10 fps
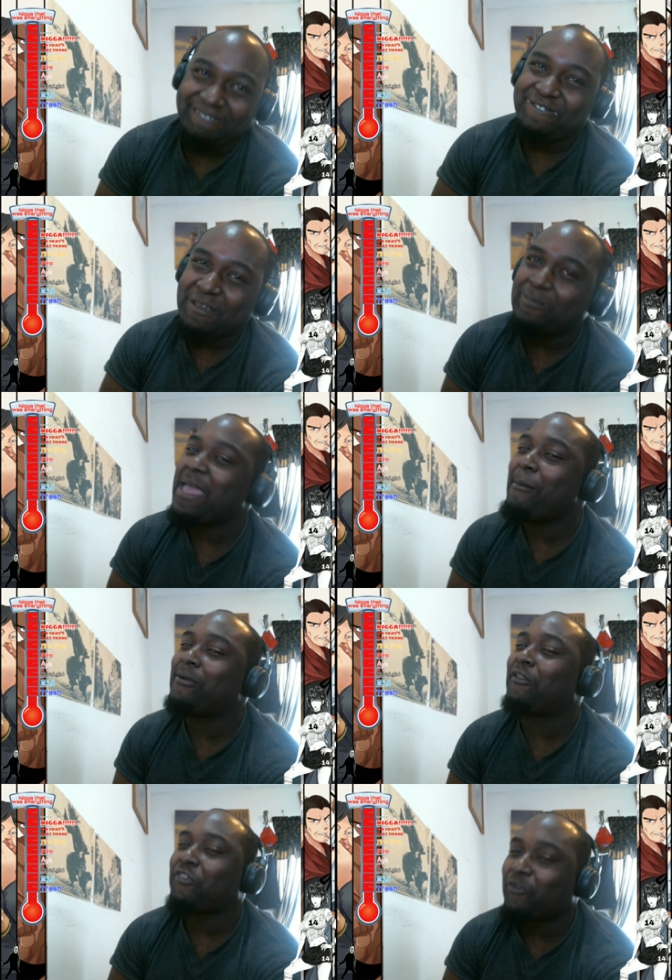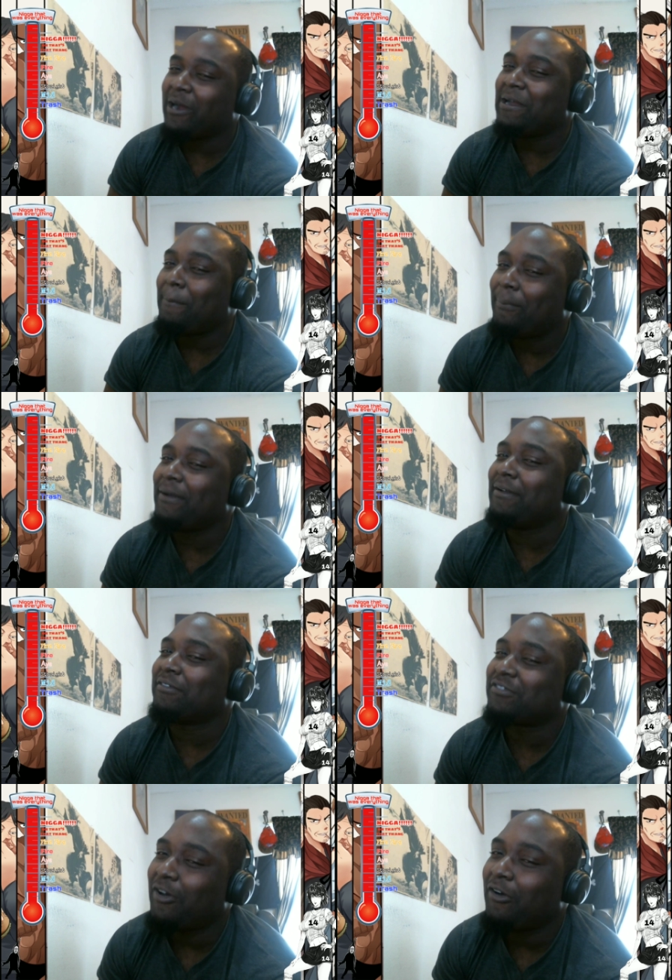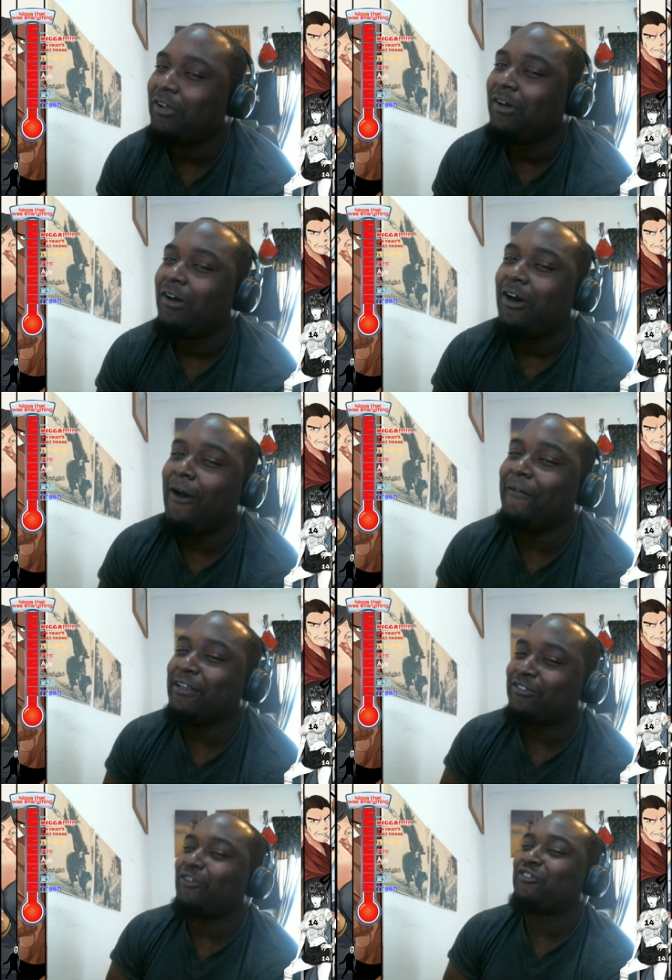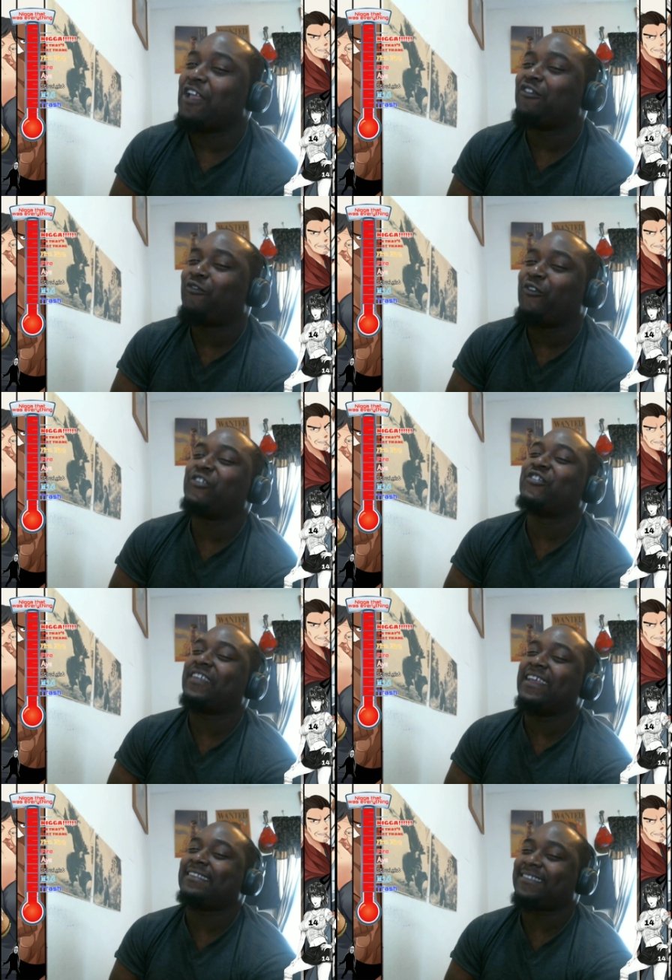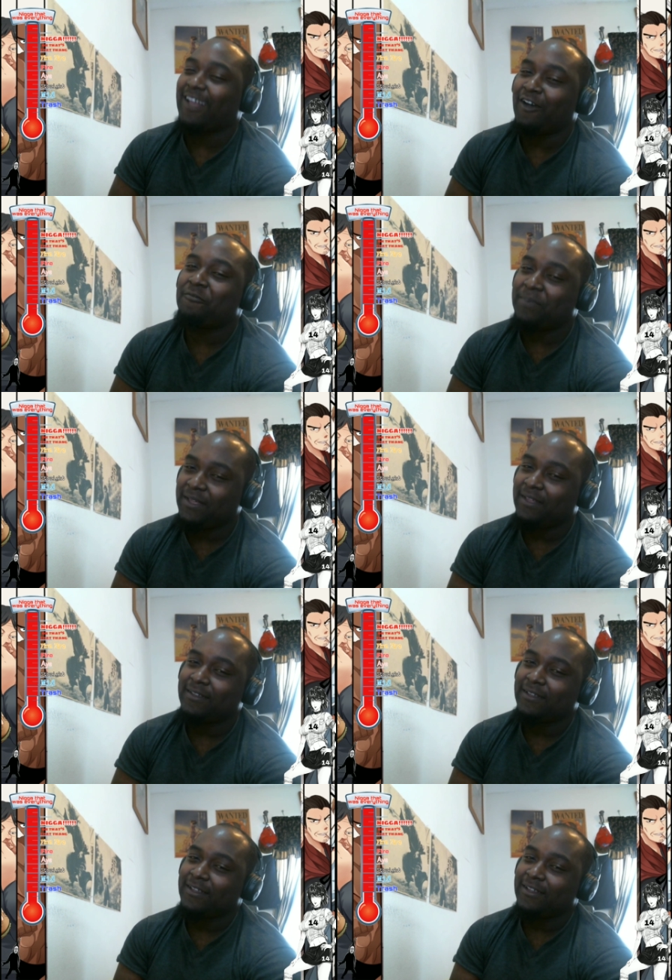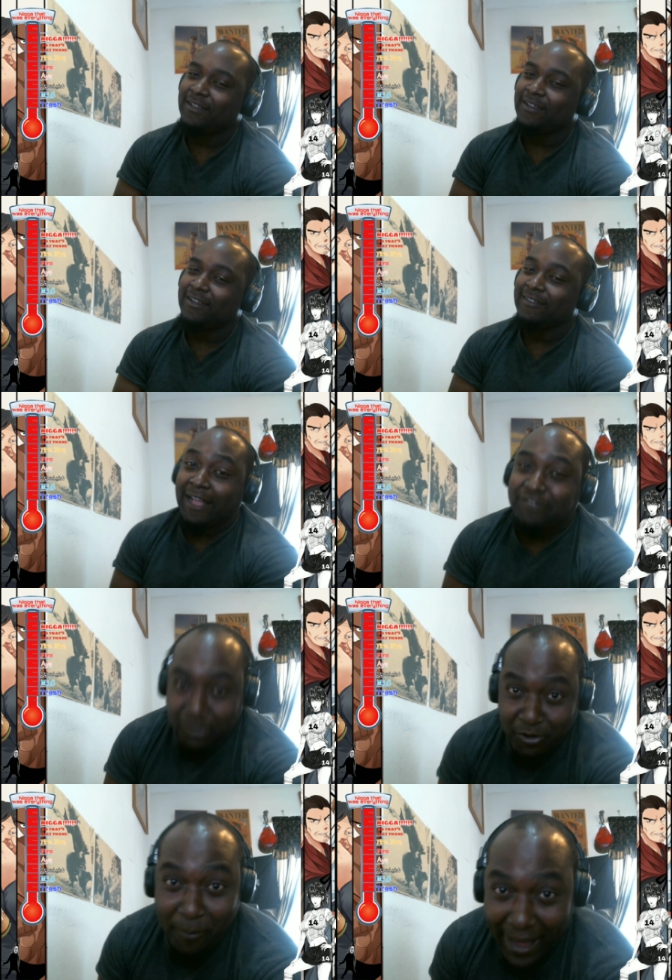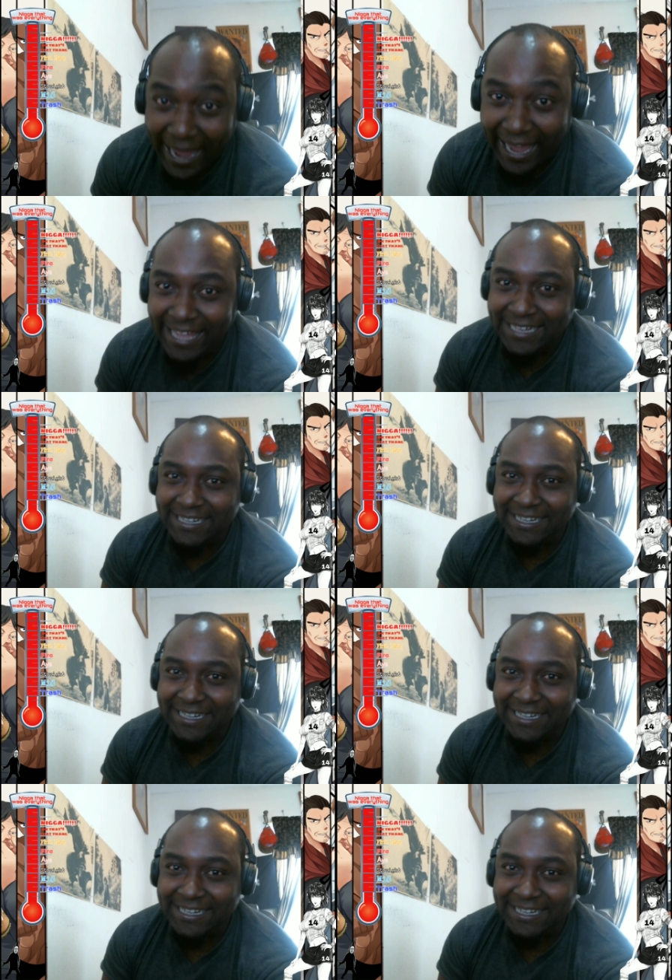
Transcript: to be able to threaten to put an assault on the Association Fortress itself, bitch, that you made,